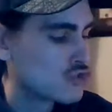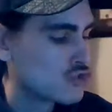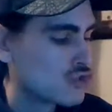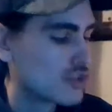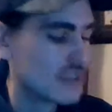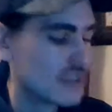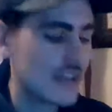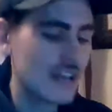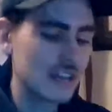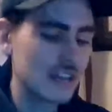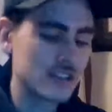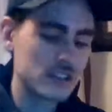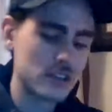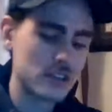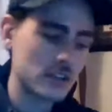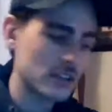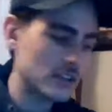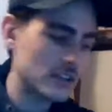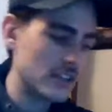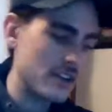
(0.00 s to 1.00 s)
yeah, let's
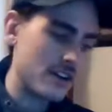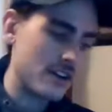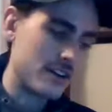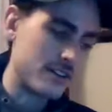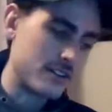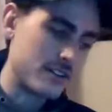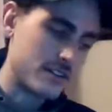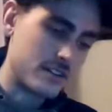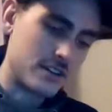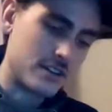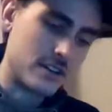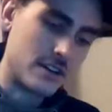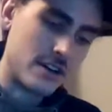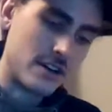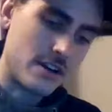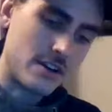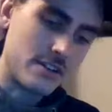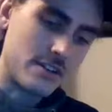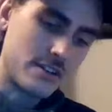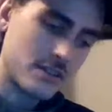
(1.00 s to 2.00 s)
look at the under
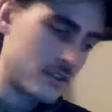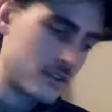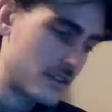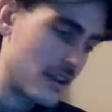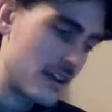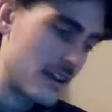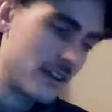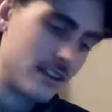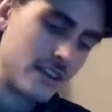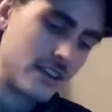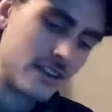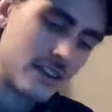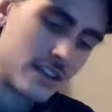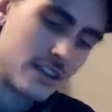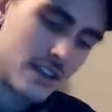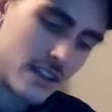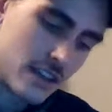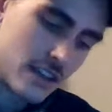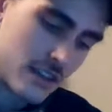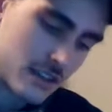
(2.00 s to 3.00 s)
LA
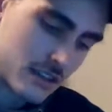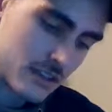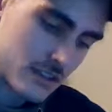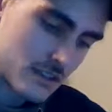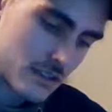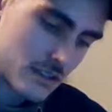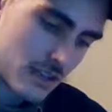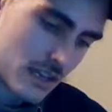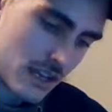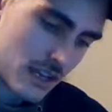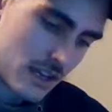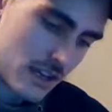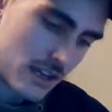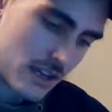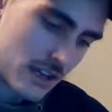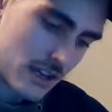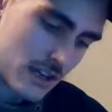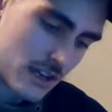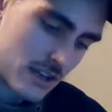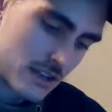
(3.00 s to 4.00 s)
Kings
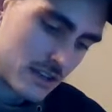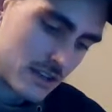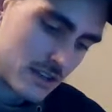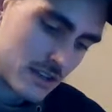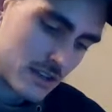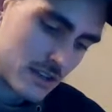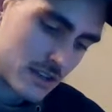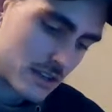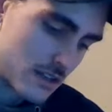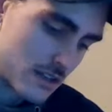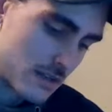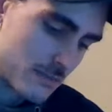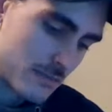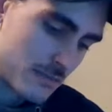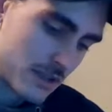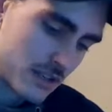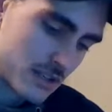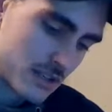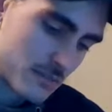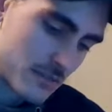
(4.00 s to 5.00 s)
and
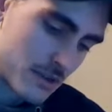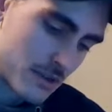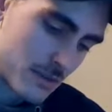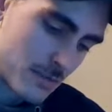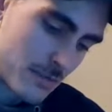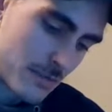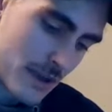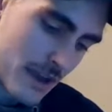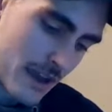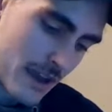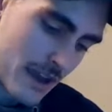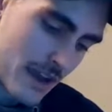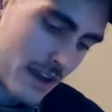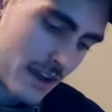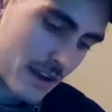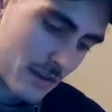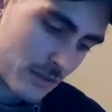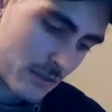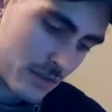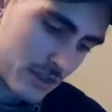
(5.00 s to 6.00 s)
Pittsburgh
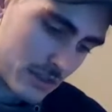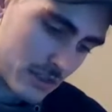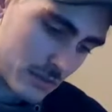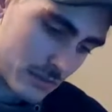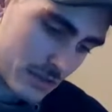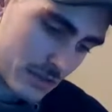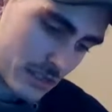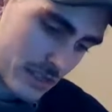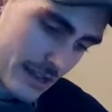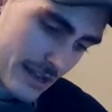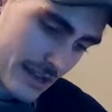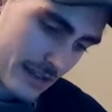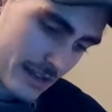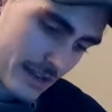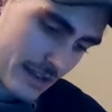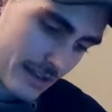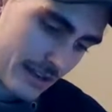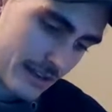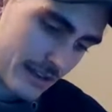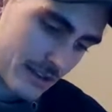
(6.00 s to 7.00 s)
Penguins. What's that
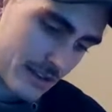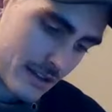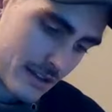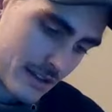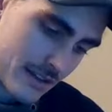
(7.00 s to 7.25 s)
line?